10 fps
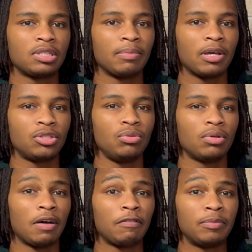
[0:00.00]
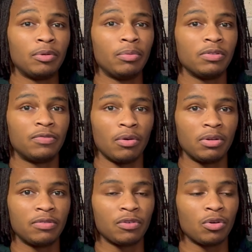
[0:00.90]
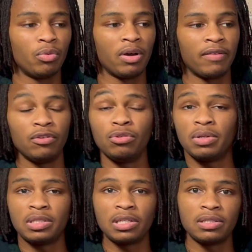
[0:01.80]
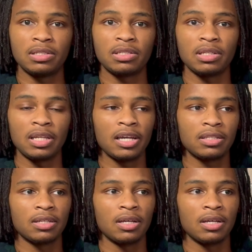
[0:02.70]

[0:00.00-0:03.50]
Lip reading: that makes you comfortable with voting for whoever you intend to select,